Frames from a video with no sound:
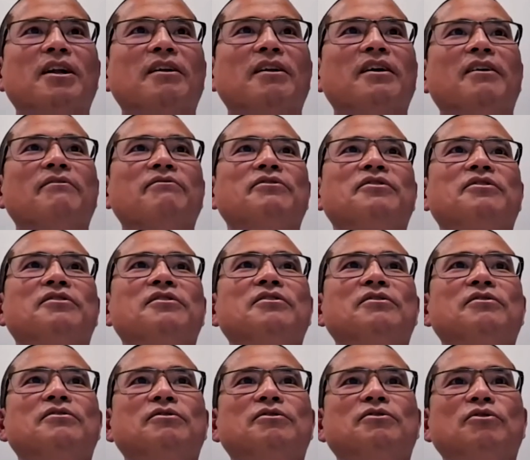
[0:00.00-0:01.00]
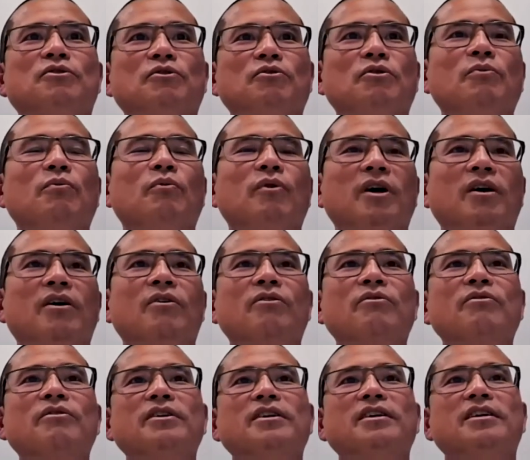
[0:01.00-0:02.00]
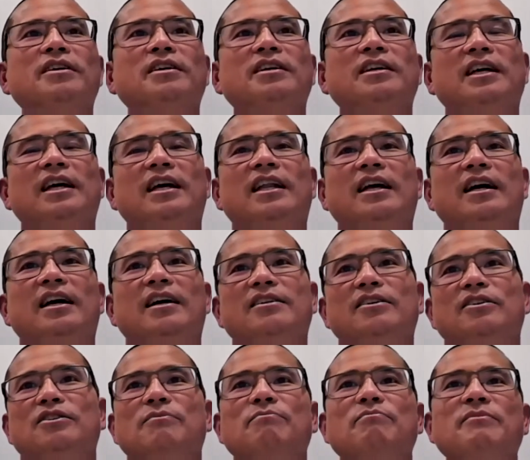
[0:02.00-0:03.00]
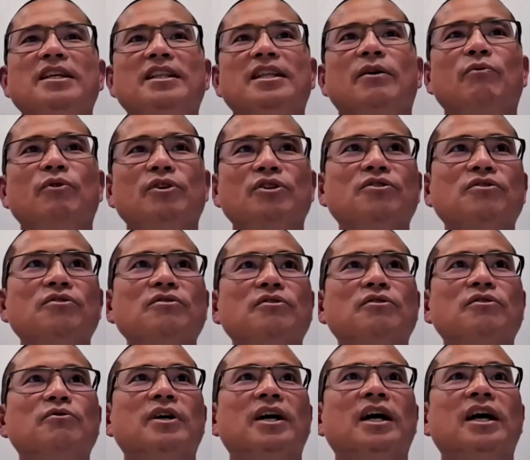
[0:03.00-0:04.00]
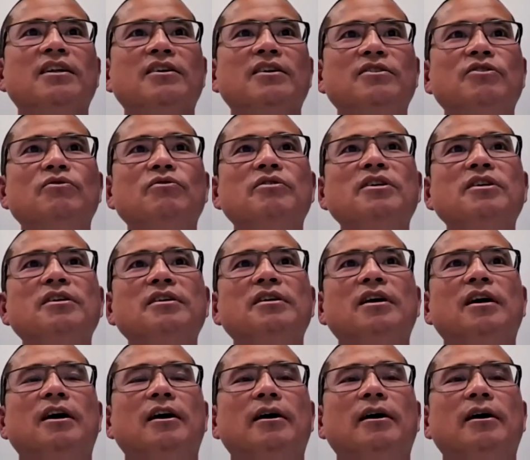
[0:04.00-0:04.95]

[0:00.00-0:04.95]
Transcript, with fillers: tremendous amount of effort to, to do it well. And uh, it doesn't mean that we shouldn't try